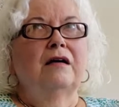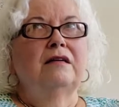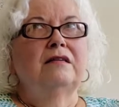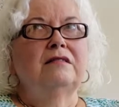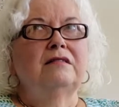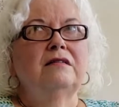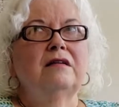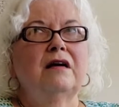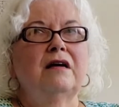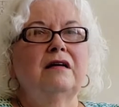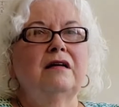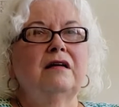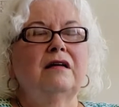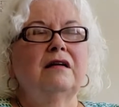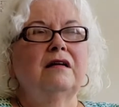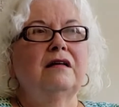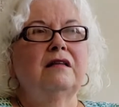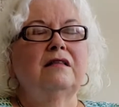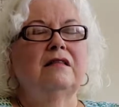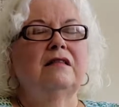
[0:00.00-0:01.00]
not,
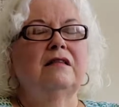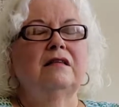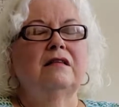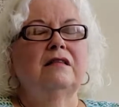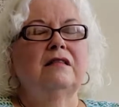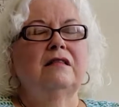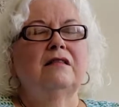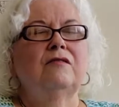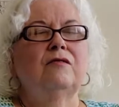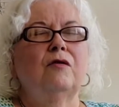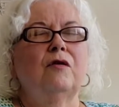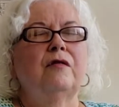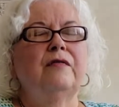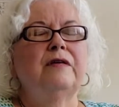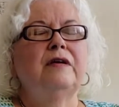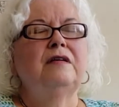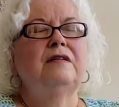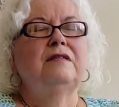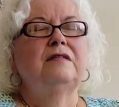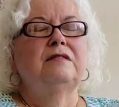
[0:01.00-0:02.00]
all
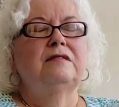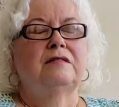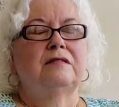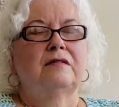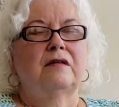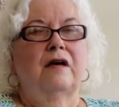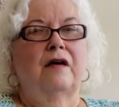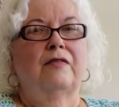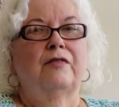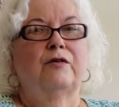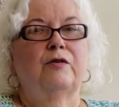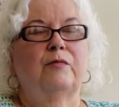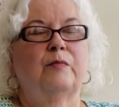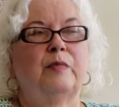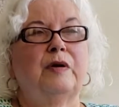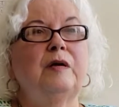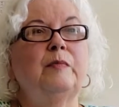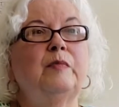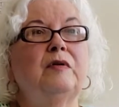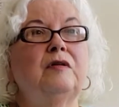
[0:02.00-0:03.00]
these other
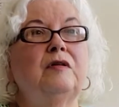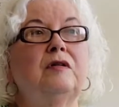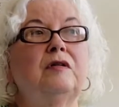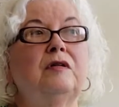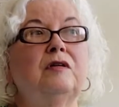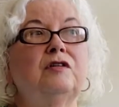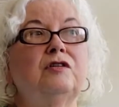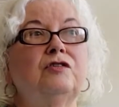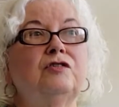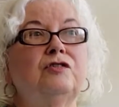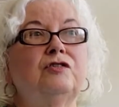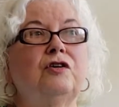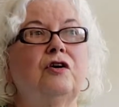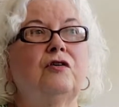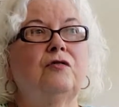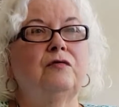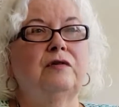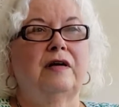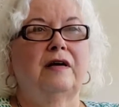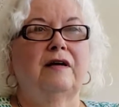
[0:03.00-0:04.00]
people
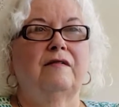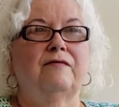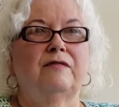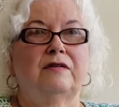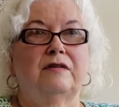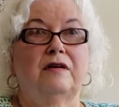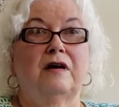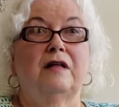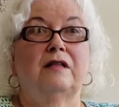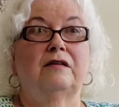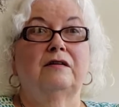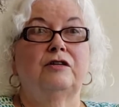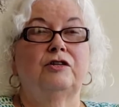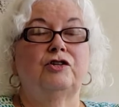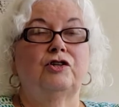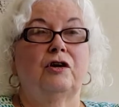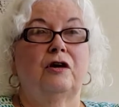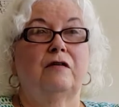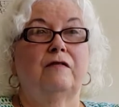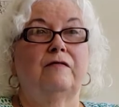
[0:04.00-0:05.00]
don't have the knowledge
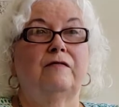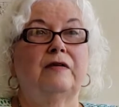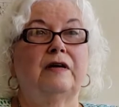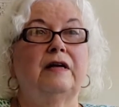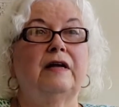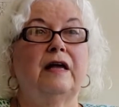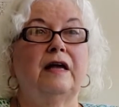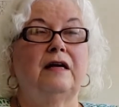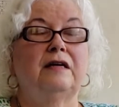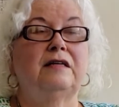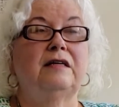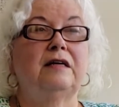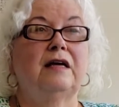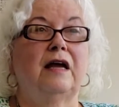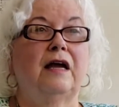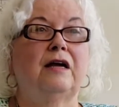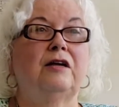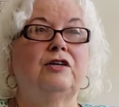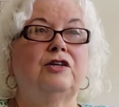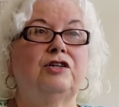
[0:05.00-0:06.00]
of an
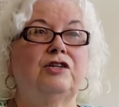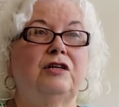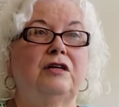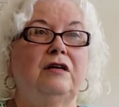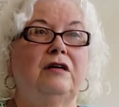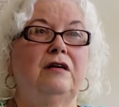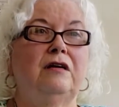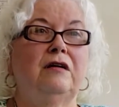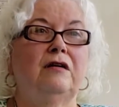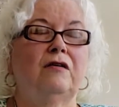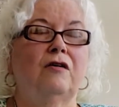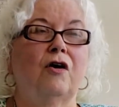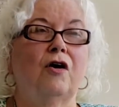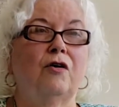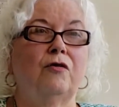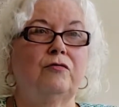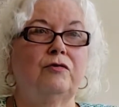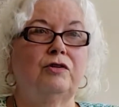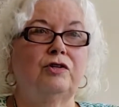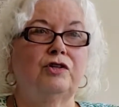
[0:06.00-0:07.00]
ADHD
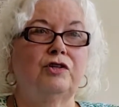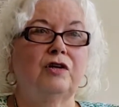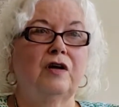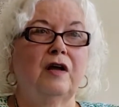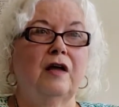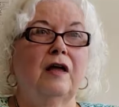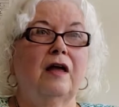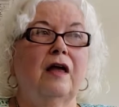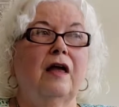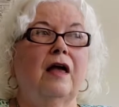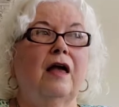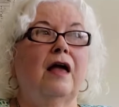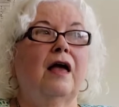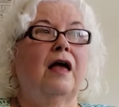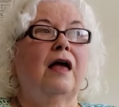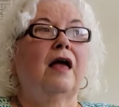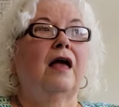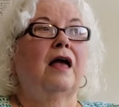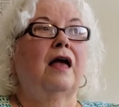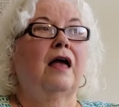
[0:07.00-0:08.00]
coach
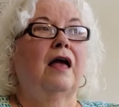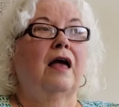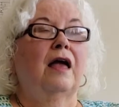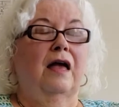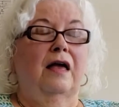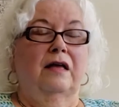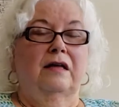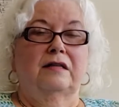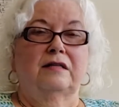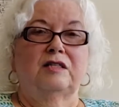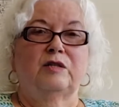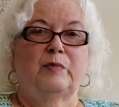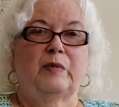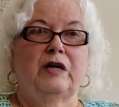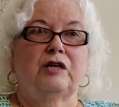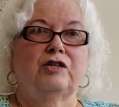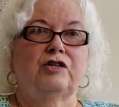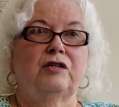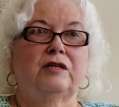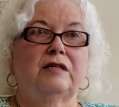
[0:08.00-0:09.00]
and
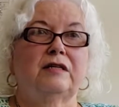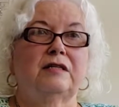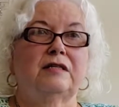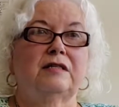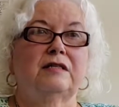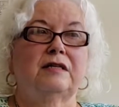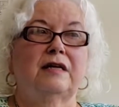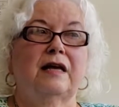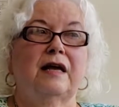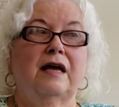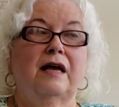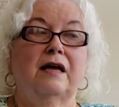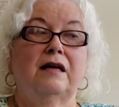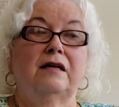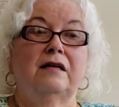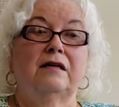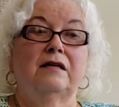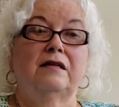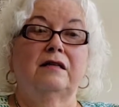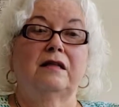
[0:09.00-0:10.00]
specialist,
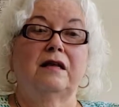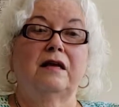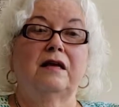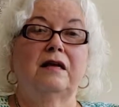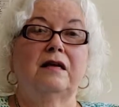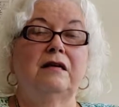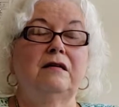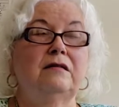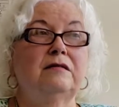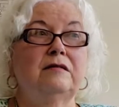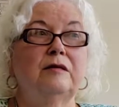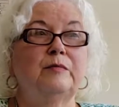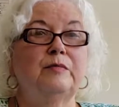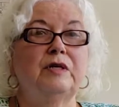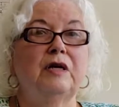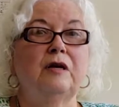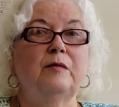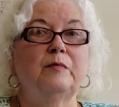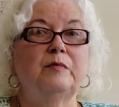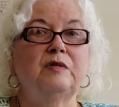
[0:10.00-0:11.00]
and they
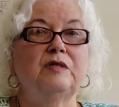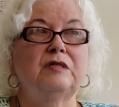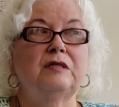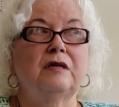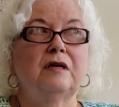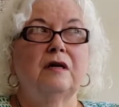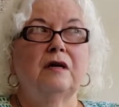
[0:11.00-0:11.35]
sometimes